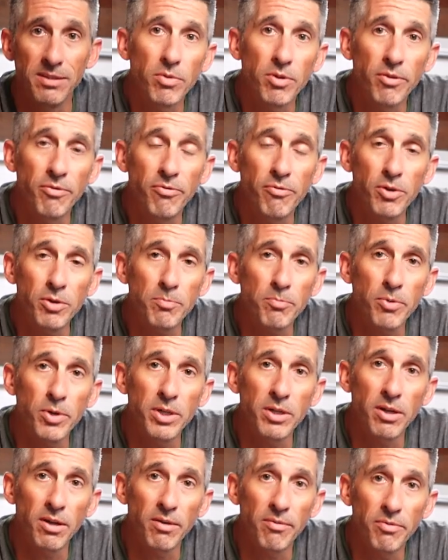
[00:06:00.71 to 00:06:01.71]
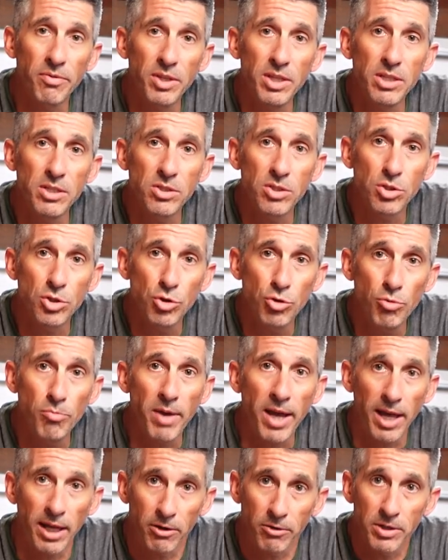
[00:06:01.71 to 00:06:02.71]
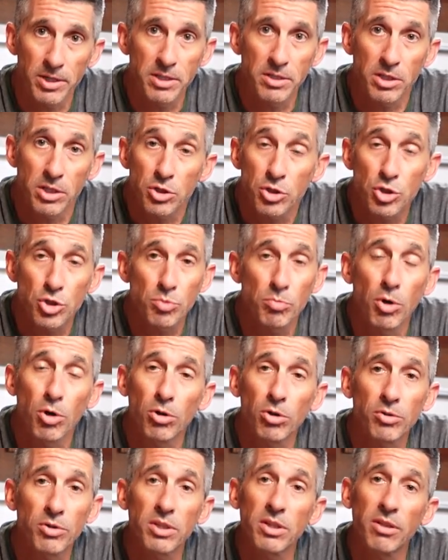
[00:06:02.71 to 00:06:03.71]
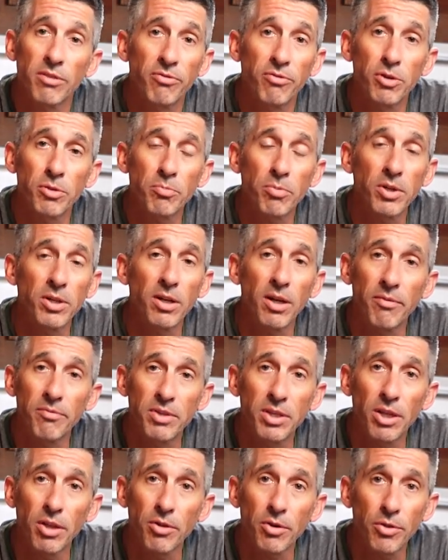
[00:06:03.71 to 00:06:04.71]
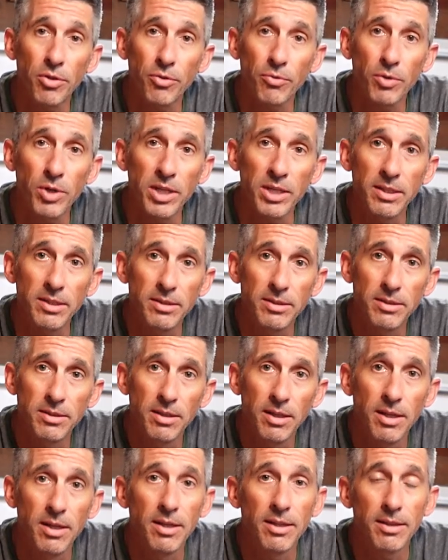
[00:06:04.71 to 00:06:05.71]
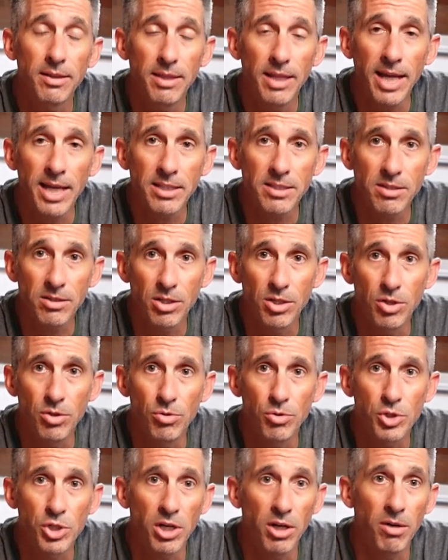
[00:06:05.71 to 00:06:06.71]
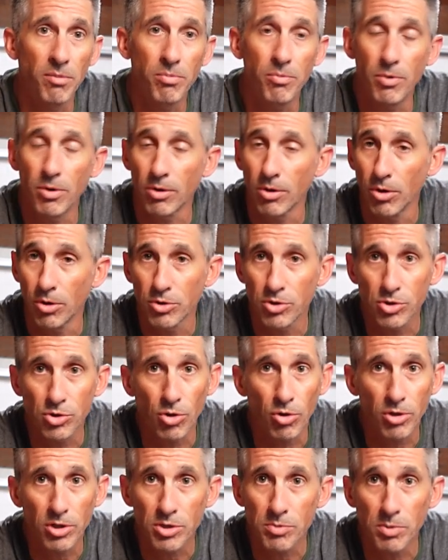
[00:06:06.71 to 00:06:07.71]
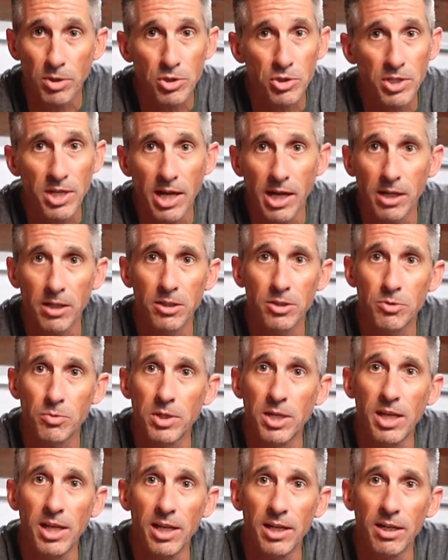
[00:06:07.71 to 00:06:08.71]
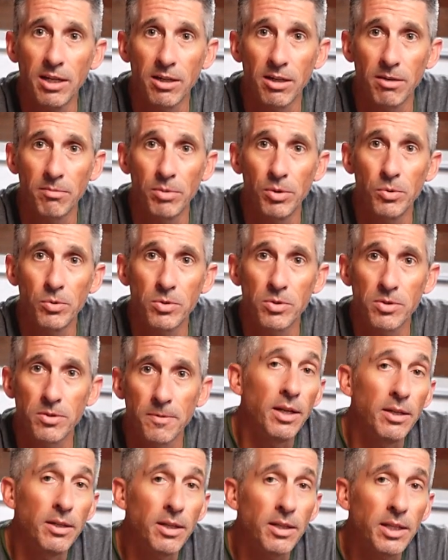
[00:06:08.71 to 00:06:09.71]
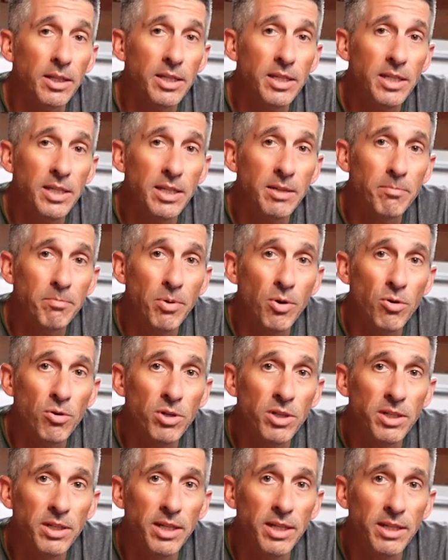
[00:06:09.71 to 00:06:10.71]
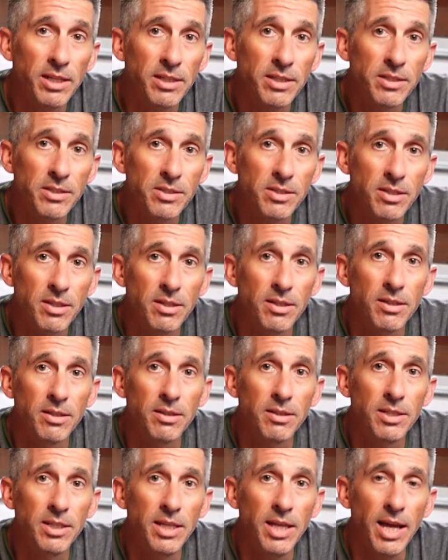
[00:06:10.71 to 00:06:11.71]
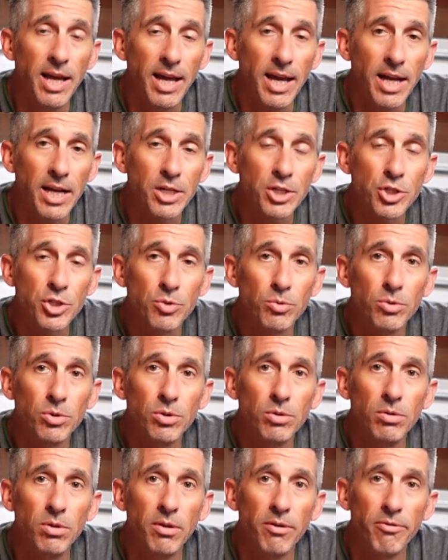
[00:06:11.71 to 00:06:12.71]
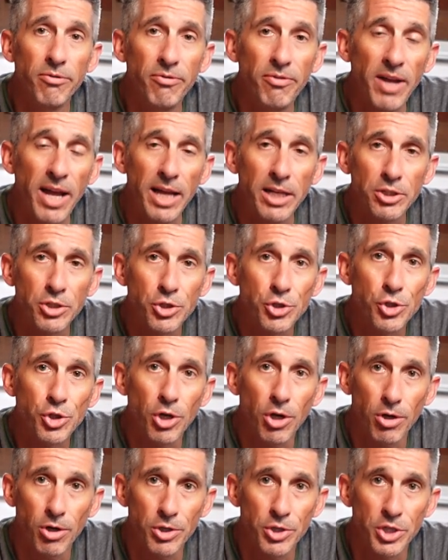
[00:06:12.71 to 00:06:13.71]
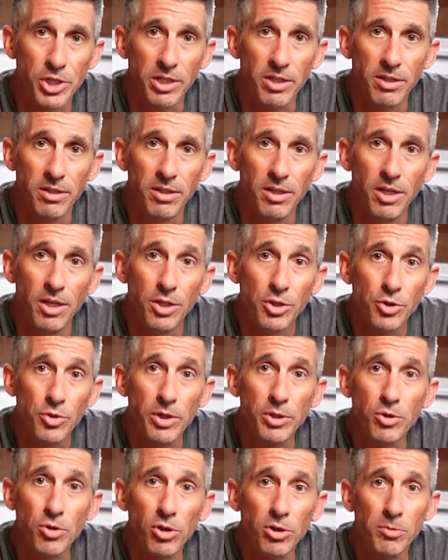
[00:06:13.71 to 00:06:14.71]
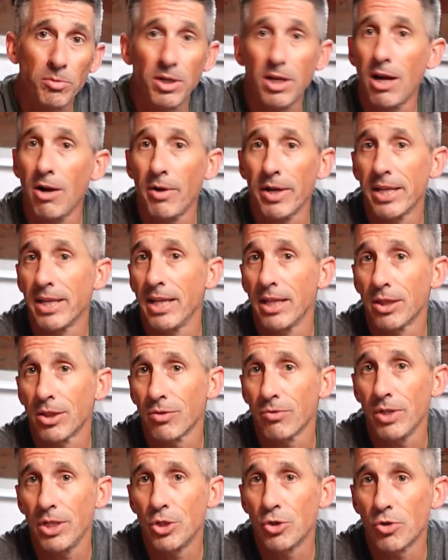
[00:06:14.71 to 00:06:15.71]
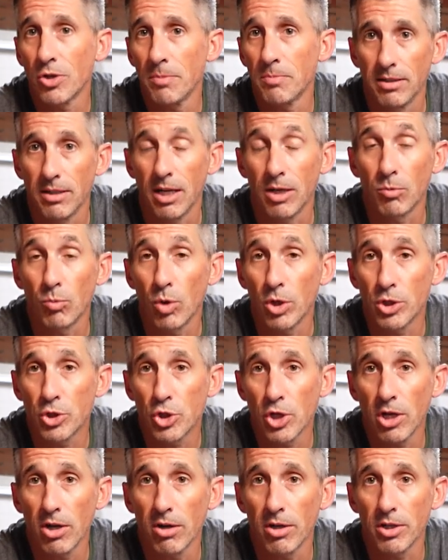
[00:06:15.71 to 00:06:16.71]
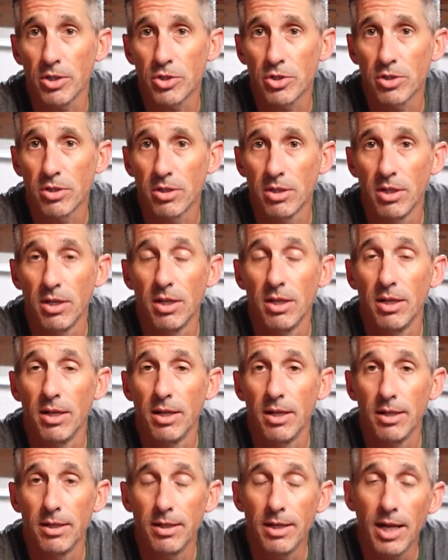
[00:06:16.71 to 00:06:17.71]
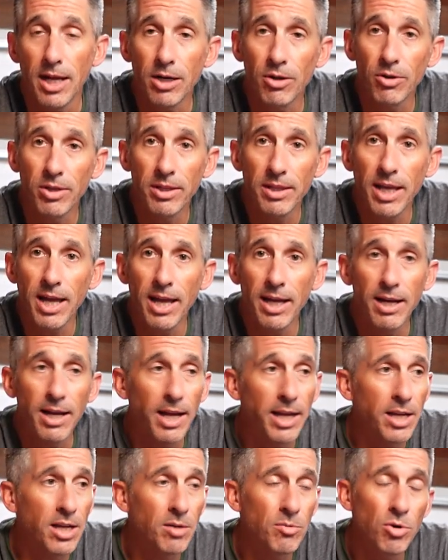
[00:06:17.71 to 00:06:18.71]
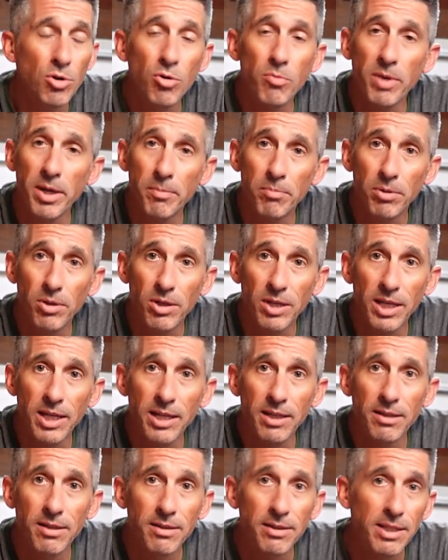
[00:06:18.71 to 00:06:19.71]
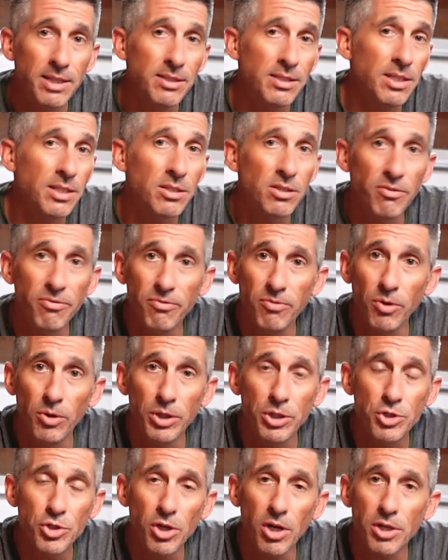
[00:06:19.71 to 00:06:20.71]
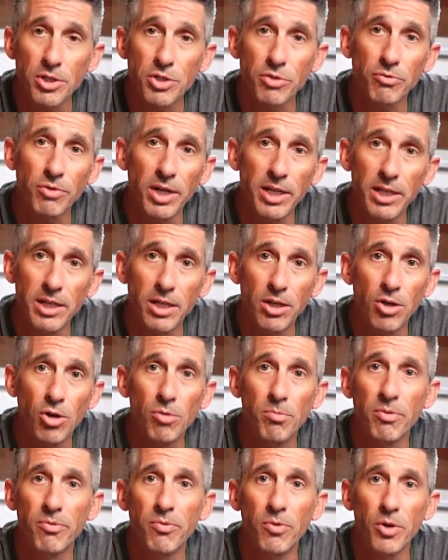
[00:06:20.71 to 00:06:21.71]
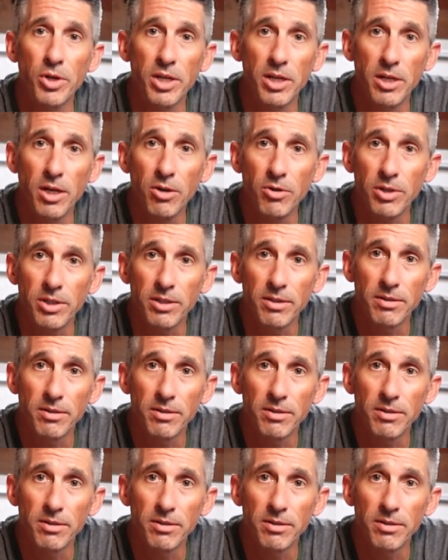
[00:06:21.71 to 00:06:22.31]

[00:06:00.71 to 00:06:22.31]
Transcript: The footprint of these 2 batteries is smaller than the footprint of the other 3. That's a huge help. We're all storing as much tackle as we can on our boats. Another key component is the actual fast charging. So I talked about how I can get 3 trips on 1 charge. Not only that, I come home, I plug in, these things are fully charged and ready to go before you know it.